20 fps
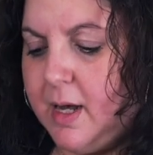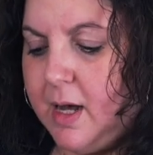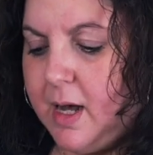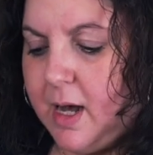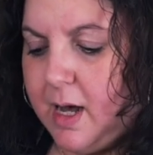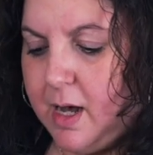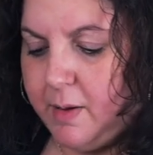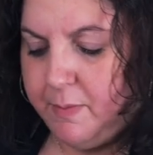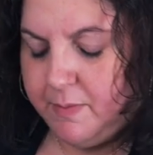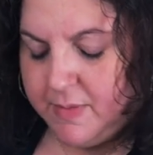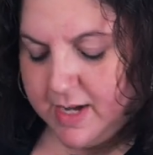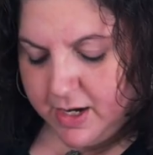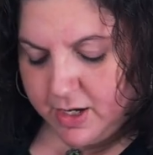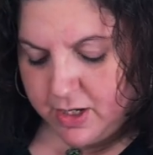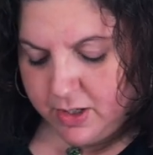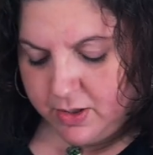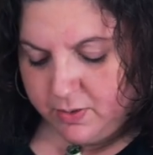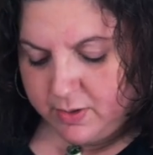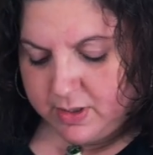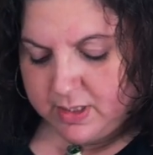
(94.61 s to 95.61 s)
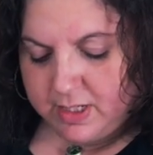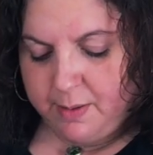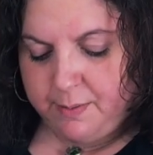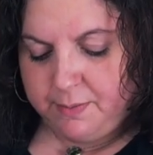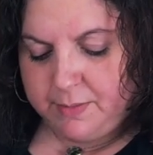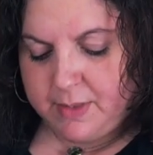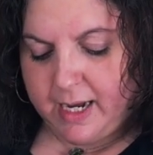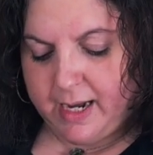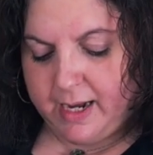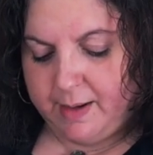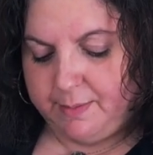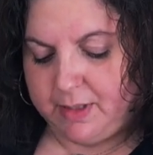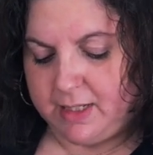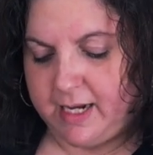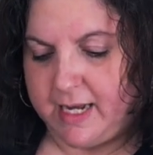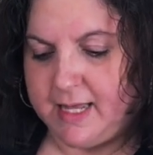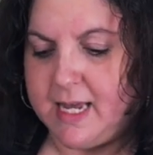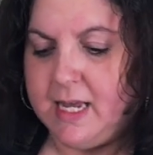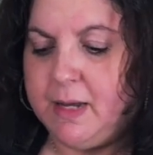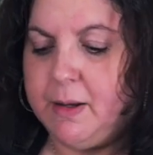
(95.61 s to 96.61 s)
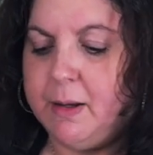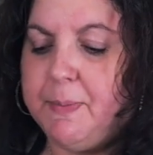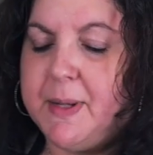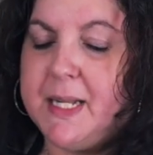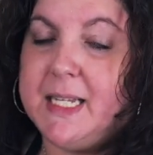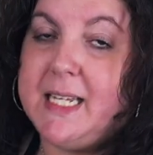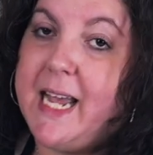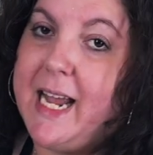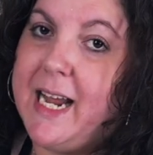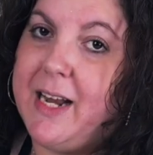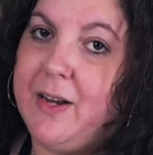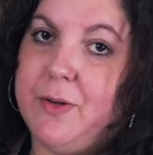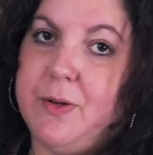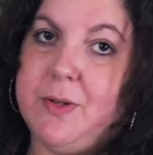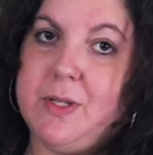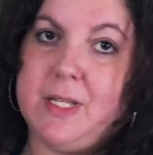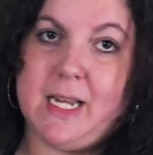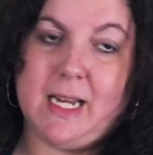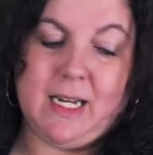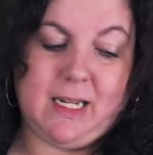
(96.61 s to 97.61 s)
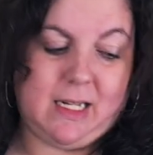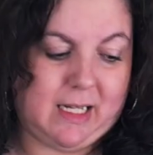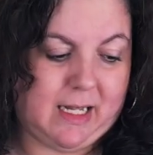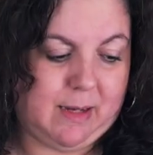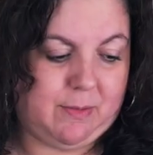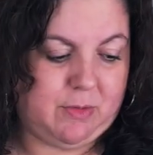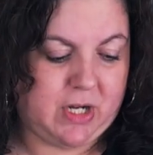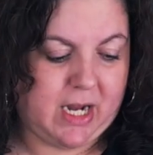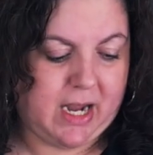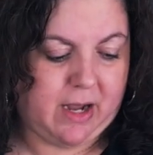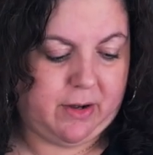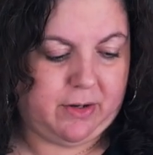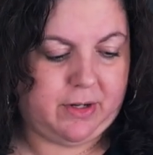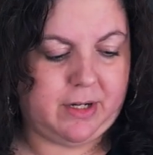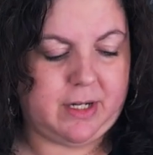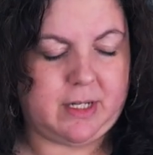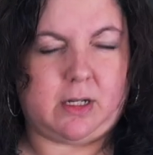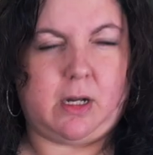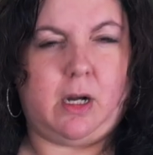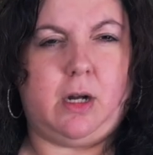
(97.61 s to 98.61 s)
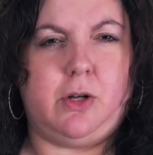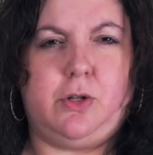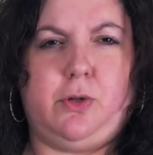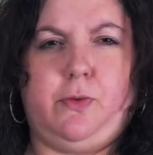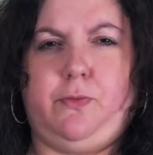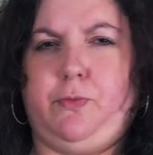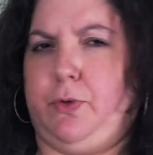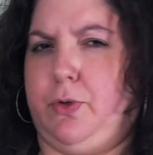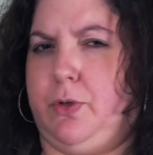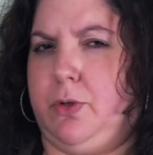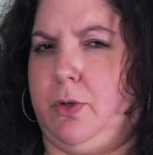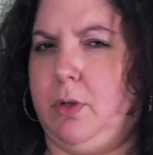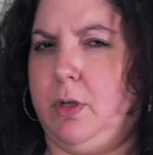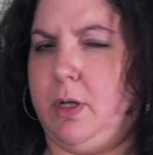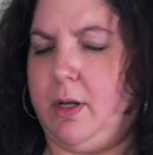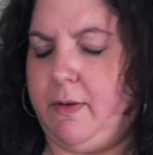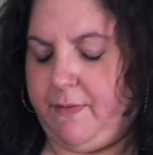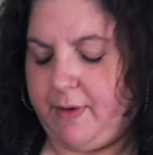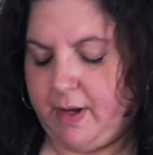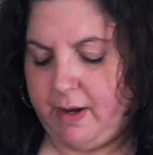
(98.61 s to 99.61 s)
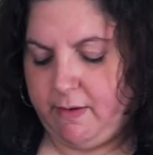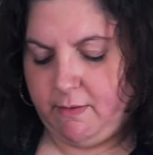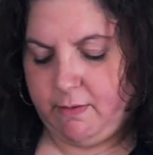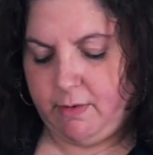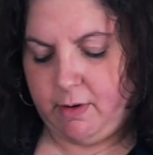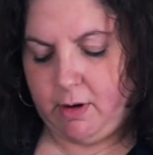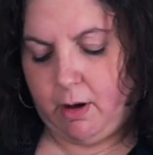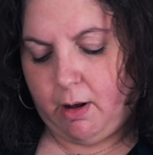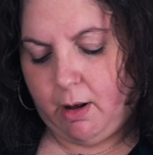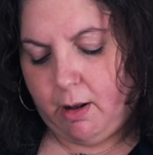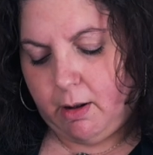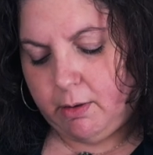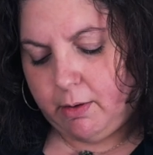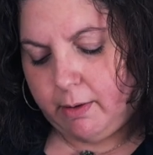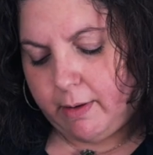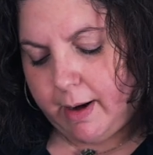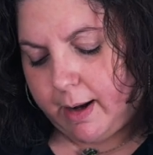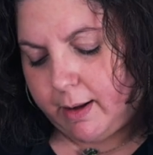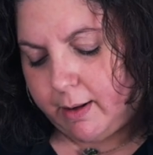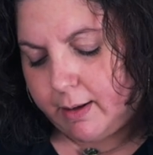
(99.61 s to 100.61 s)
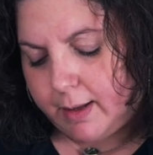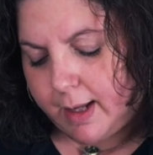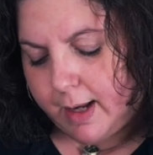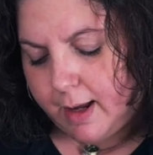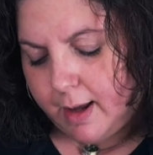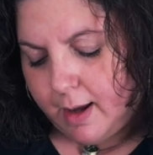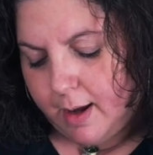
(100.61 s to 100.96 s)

Now sometimes, I think potatoes in clam chowder is controversial, if I recall correctly.